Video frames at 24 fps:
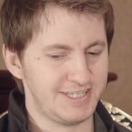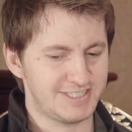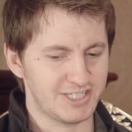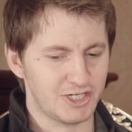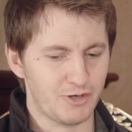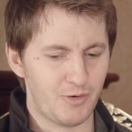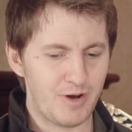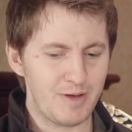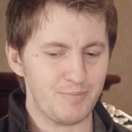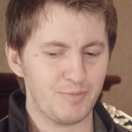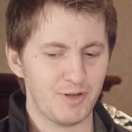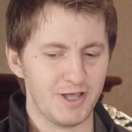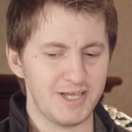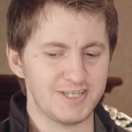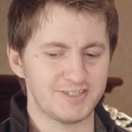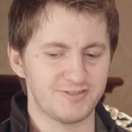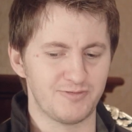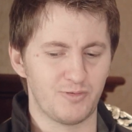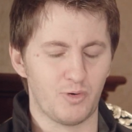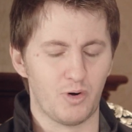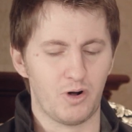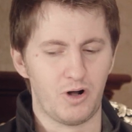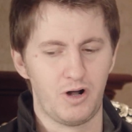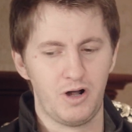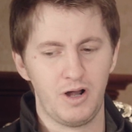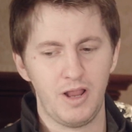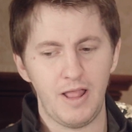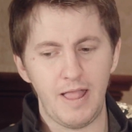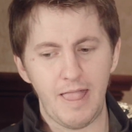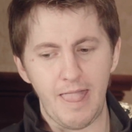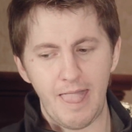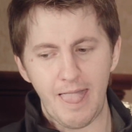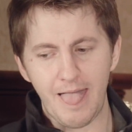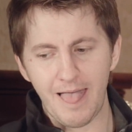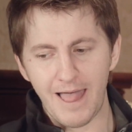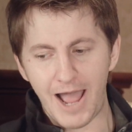it's a great place for
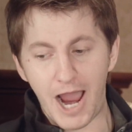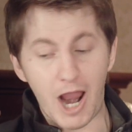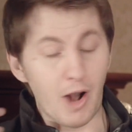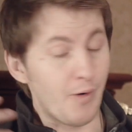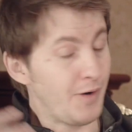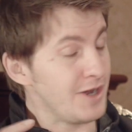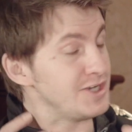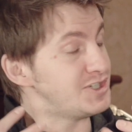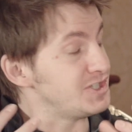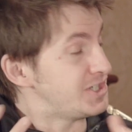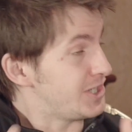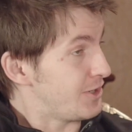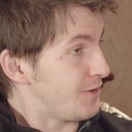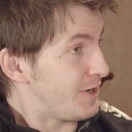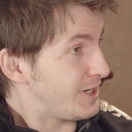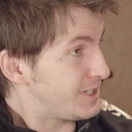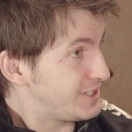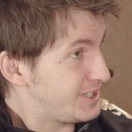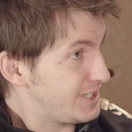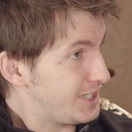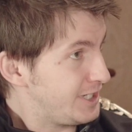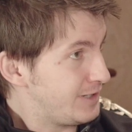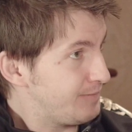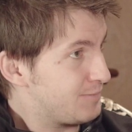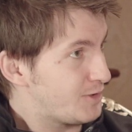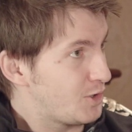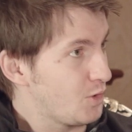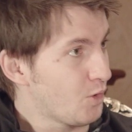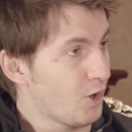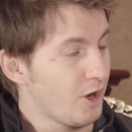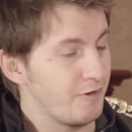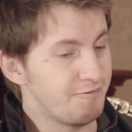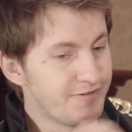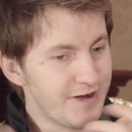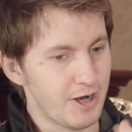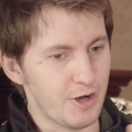our engineering team,
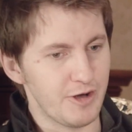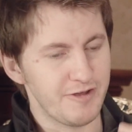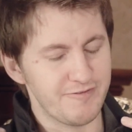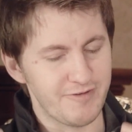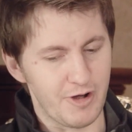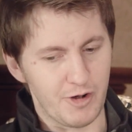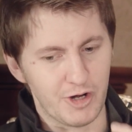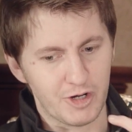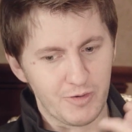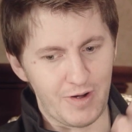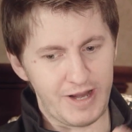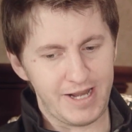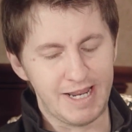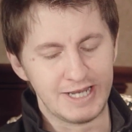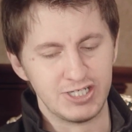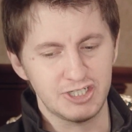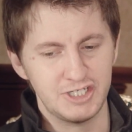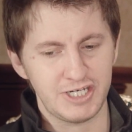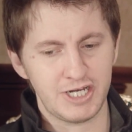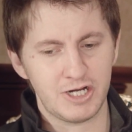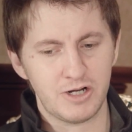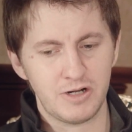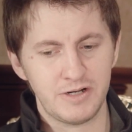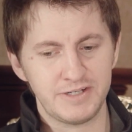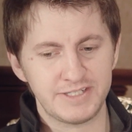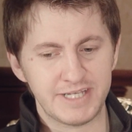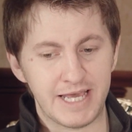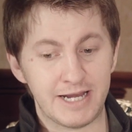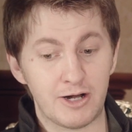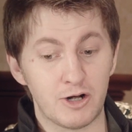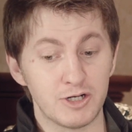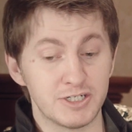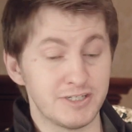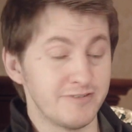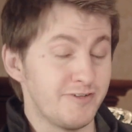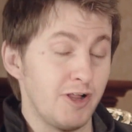who are very great engineers,
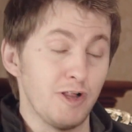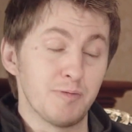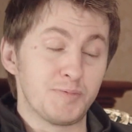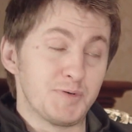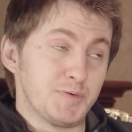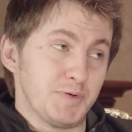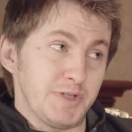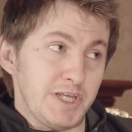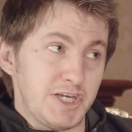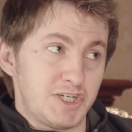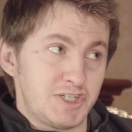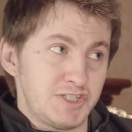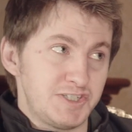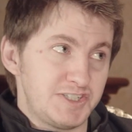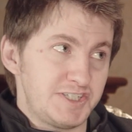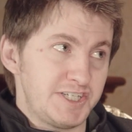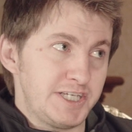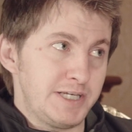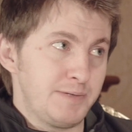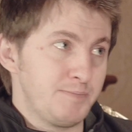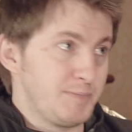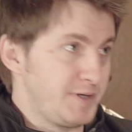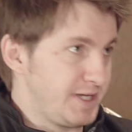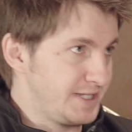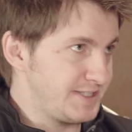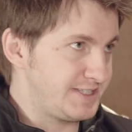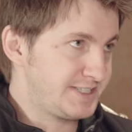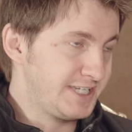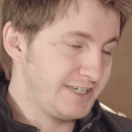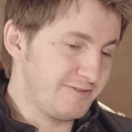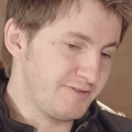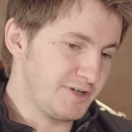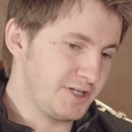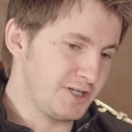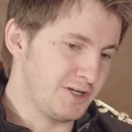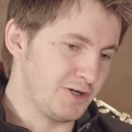and our developer relations team, me and
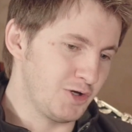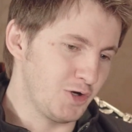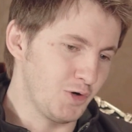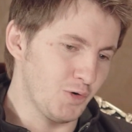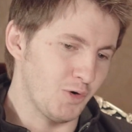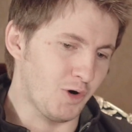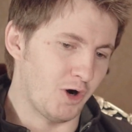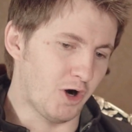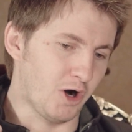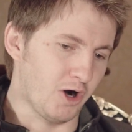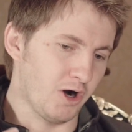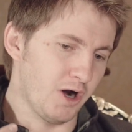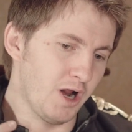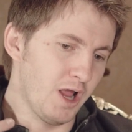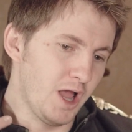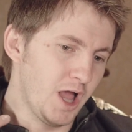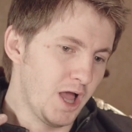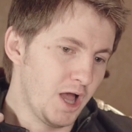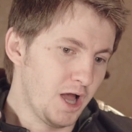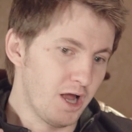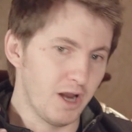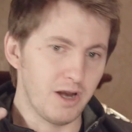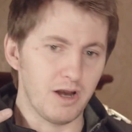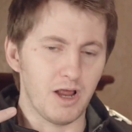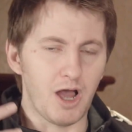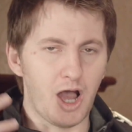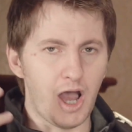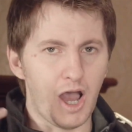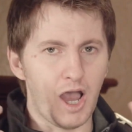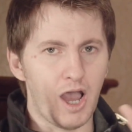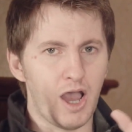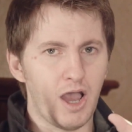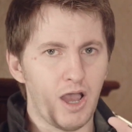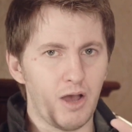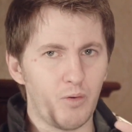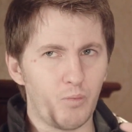Steven, who are,
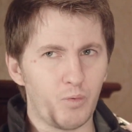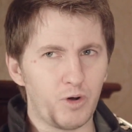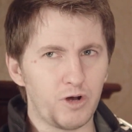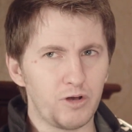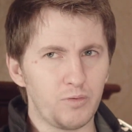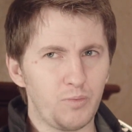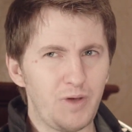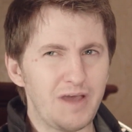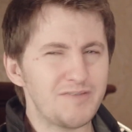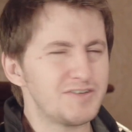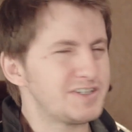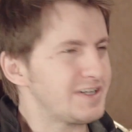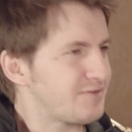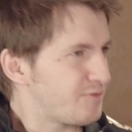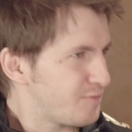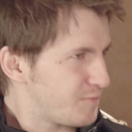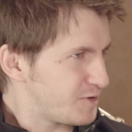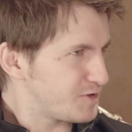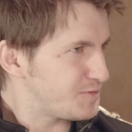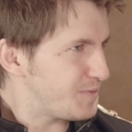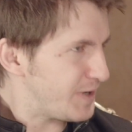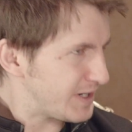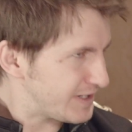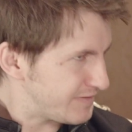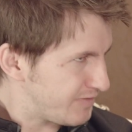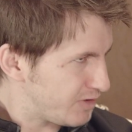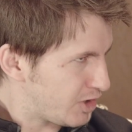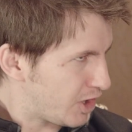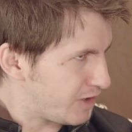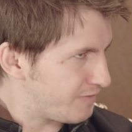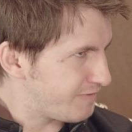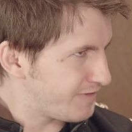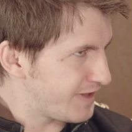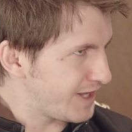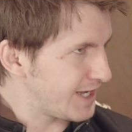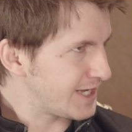we have a different perspective on a
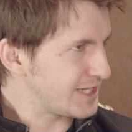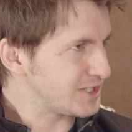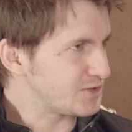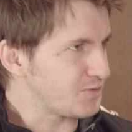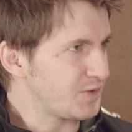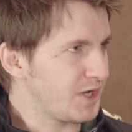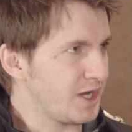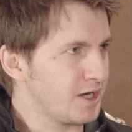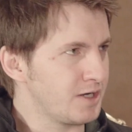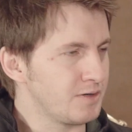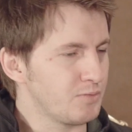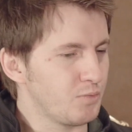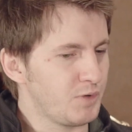lot of things. We